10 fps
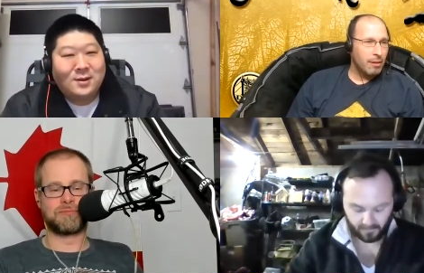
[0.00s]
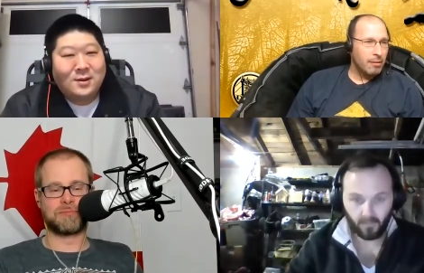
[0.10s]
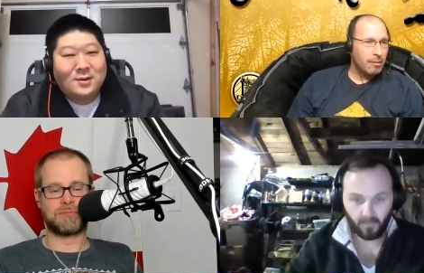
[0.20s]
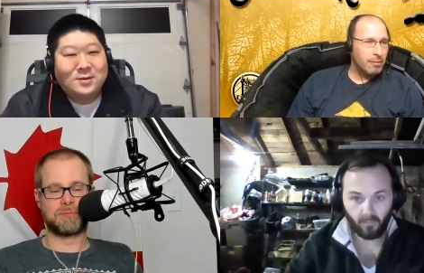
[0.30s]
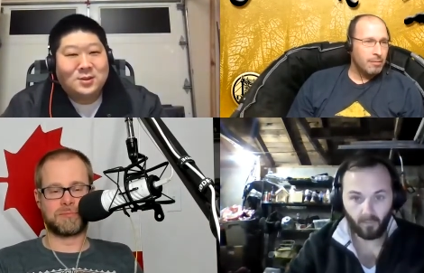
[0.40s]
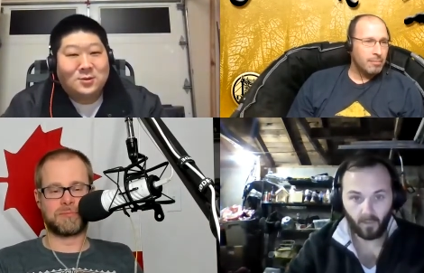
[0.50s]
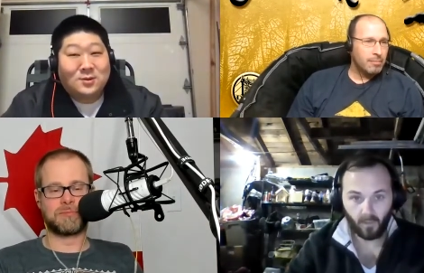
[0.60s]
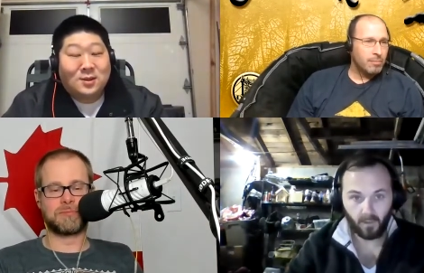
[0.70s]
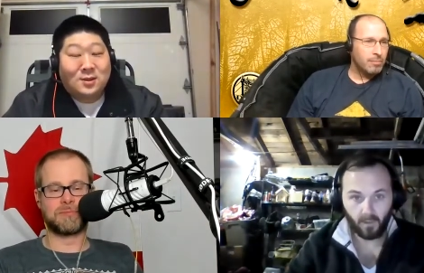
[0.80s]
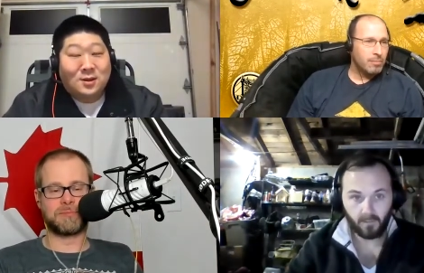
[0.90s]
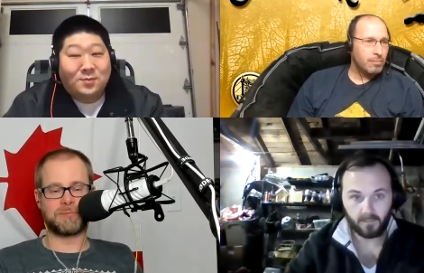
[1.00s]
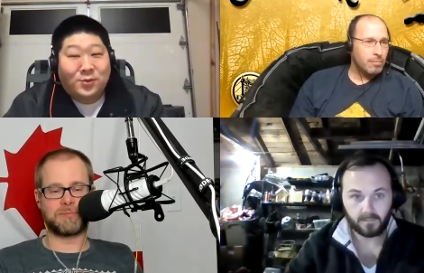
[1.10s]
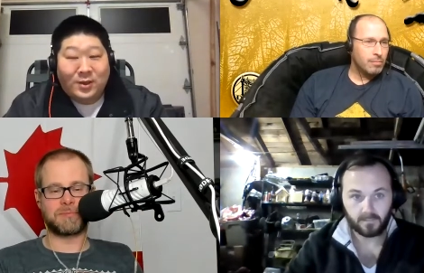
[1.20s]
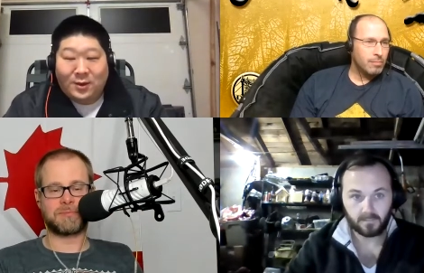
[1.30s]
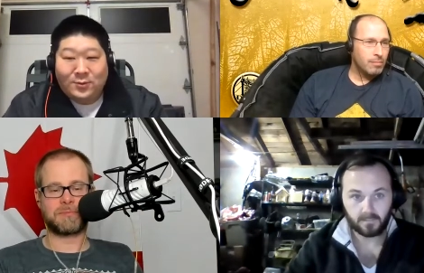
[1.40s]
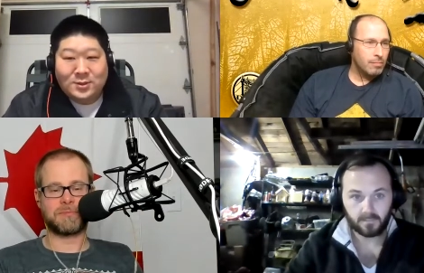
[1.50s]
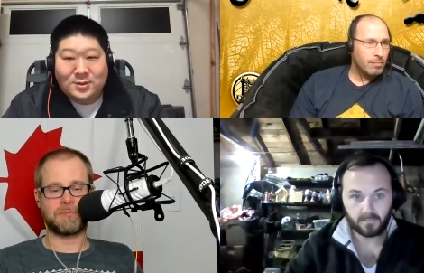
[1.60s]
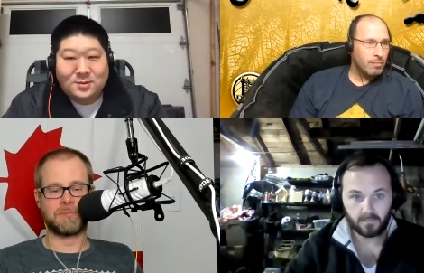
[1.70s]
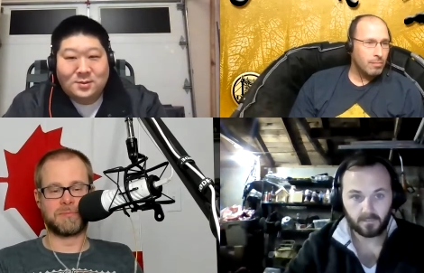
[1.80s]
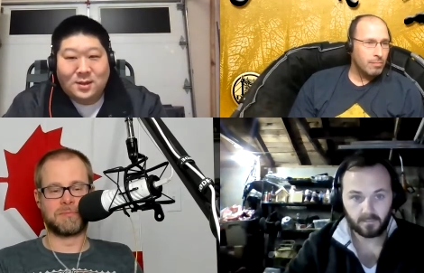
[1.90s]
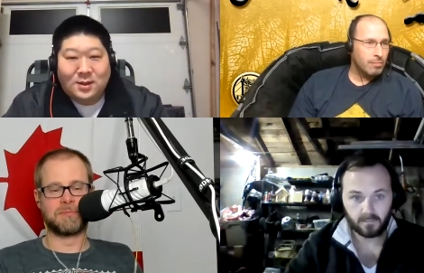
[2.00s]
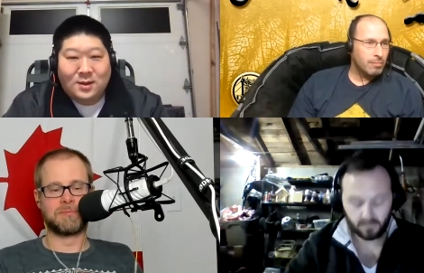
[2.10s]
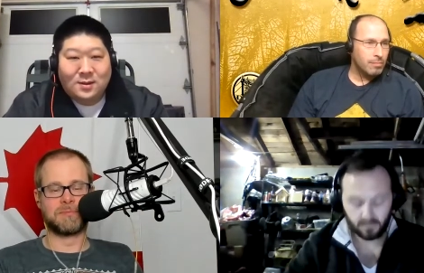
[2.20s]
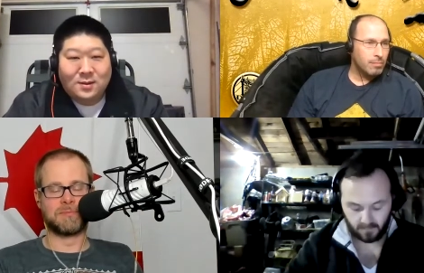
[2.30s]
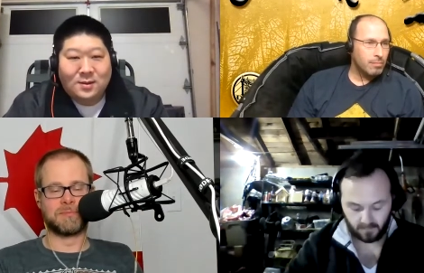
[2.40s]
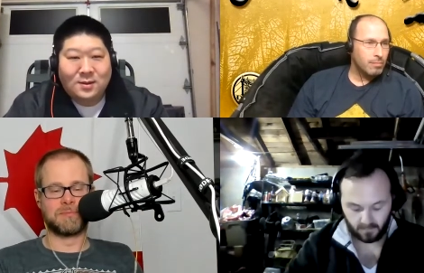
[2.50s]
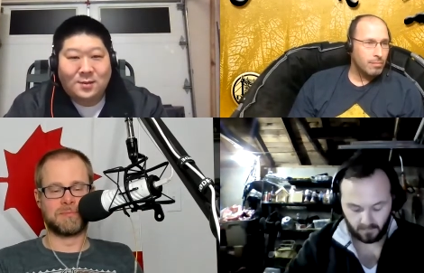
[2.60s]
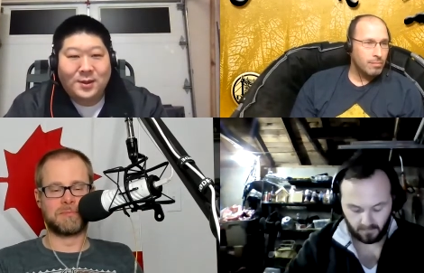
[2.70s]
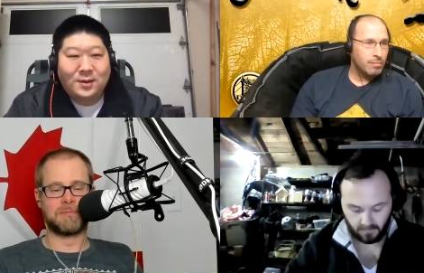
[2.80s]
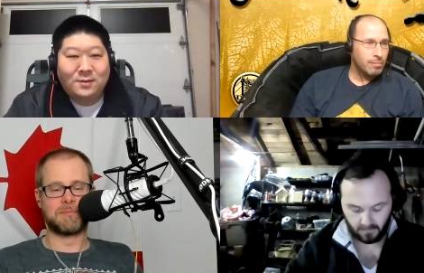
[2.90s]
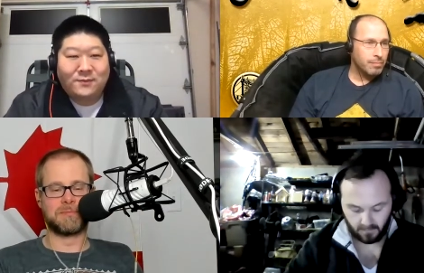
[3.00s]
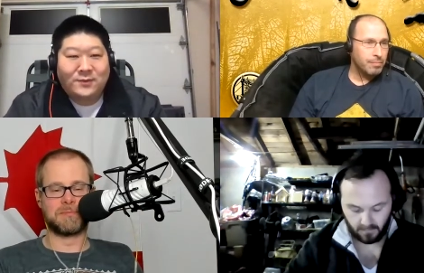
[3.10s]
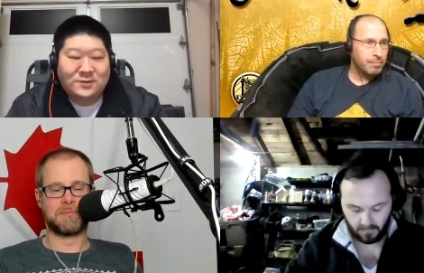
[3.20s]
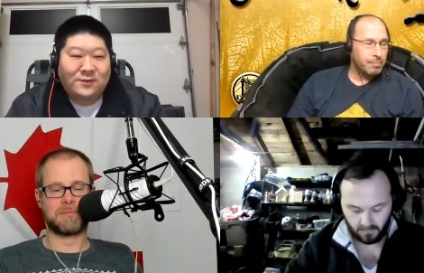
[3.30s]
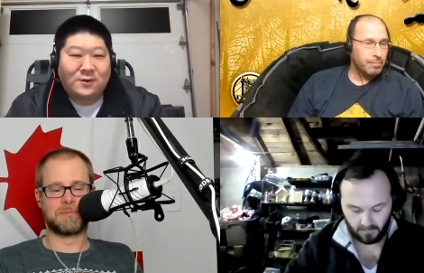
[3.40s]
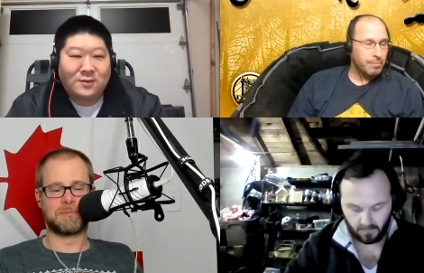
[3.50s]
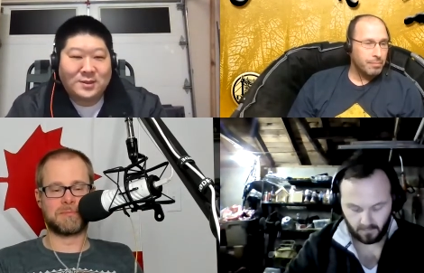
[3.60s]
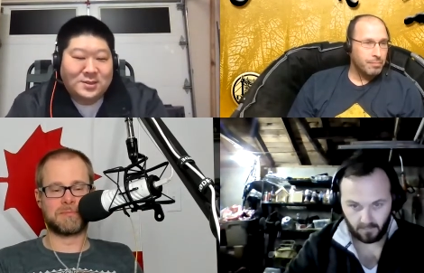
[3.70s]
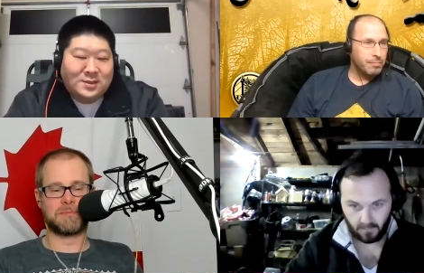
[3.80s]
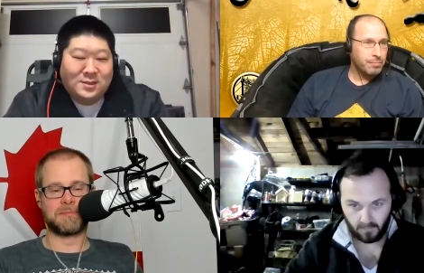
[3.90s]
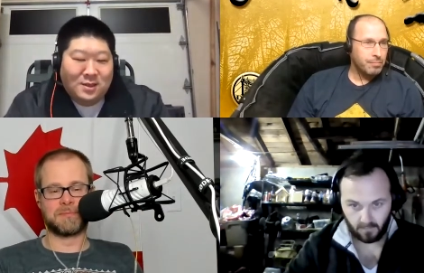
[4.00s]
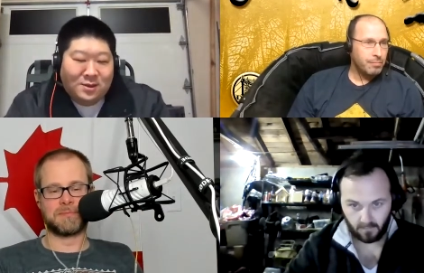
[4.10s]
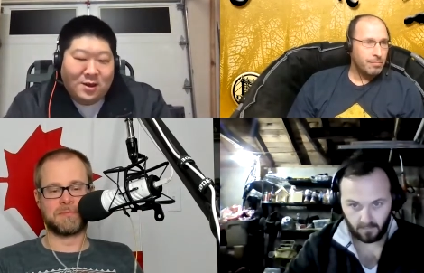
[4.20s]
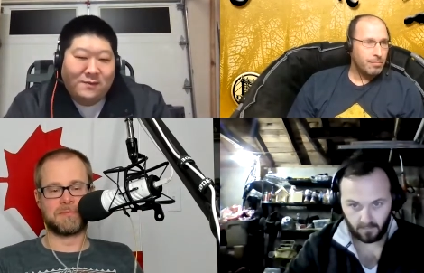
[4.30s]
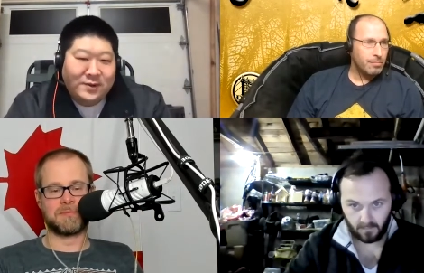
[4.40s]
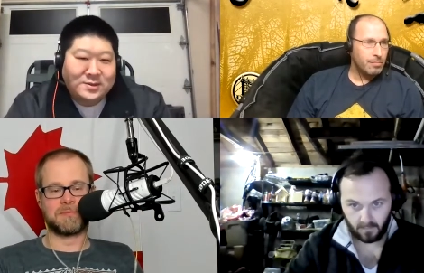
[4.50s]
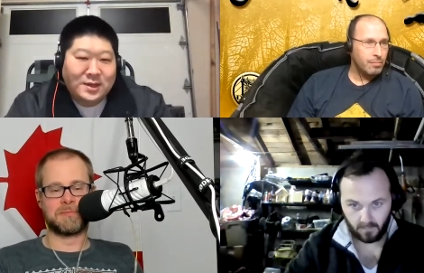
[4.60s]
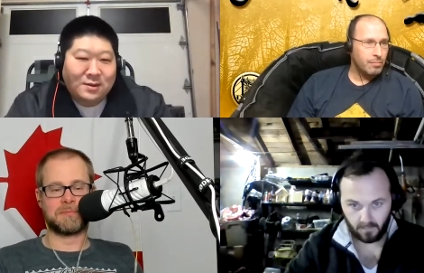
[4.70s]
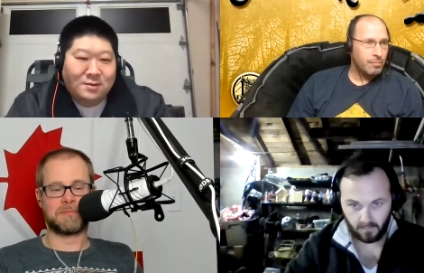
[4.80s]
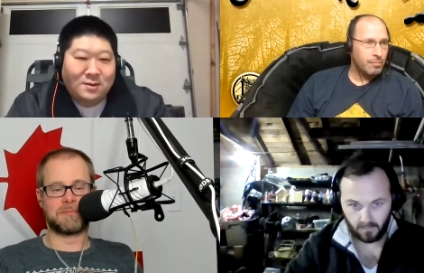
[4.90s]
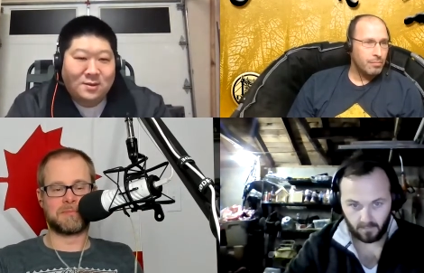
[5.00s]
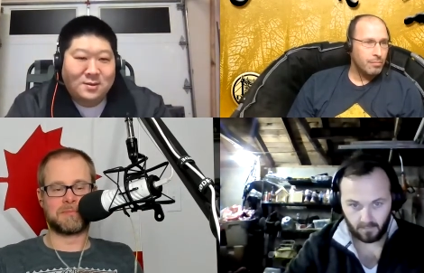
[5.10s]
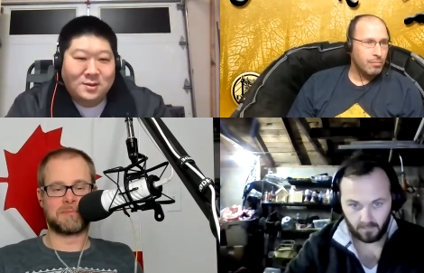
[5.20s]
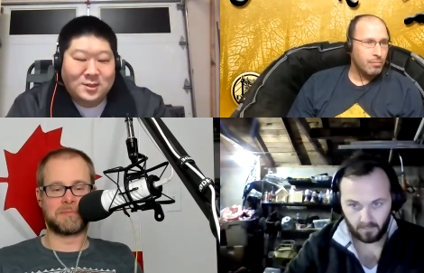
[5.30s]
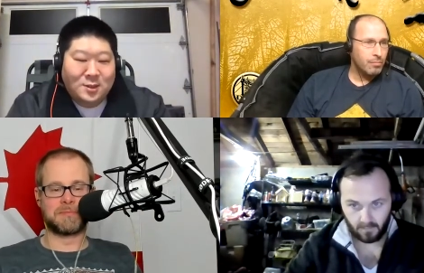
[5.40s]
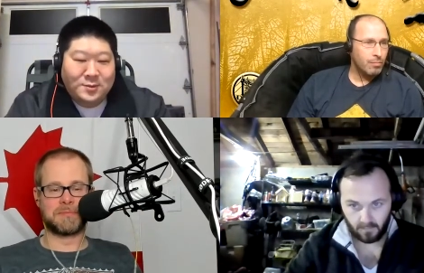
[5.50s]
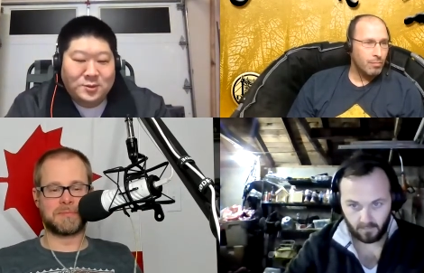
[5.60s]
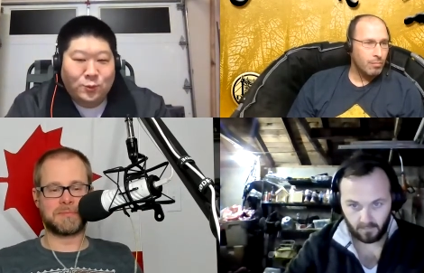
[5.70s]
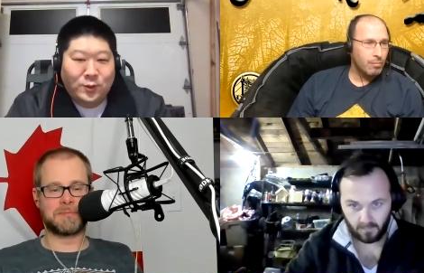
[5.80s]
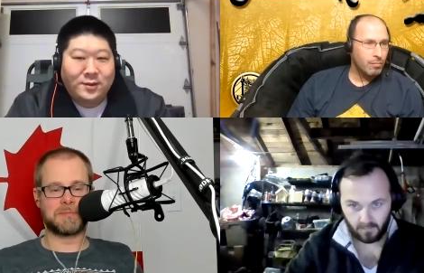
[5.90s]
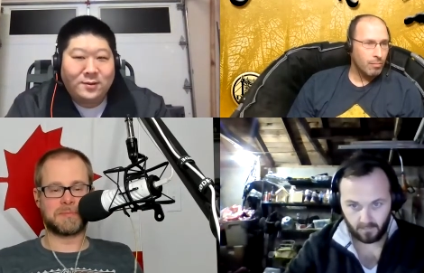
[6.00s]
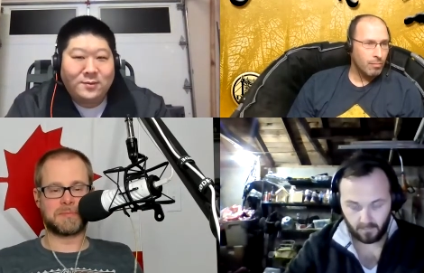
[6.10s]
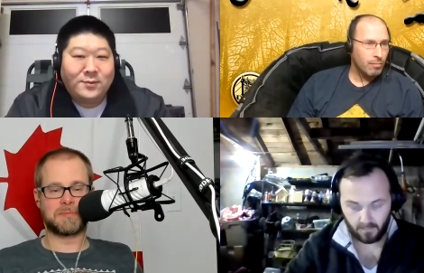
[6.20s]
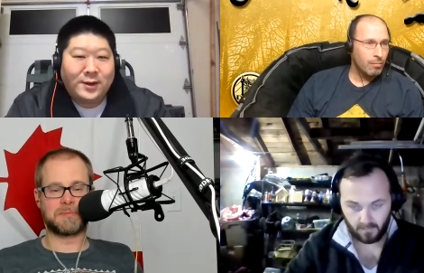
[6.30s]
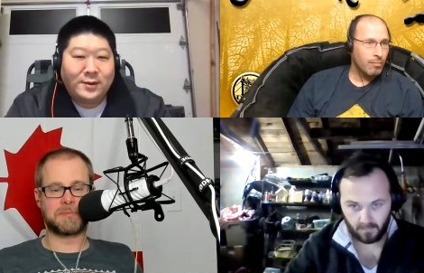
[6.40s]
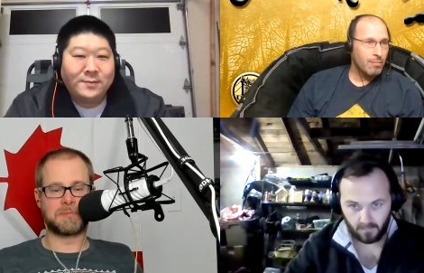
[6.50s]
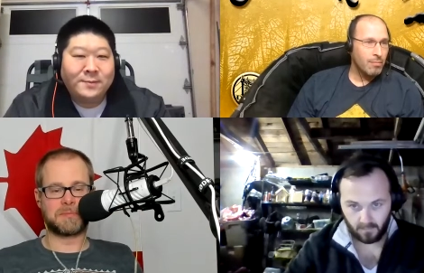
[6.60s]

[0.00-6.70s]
Speaker 1: So pre-light was, uh, I mean, first of all, let's get the obvious out. The the tip is Sweden, right?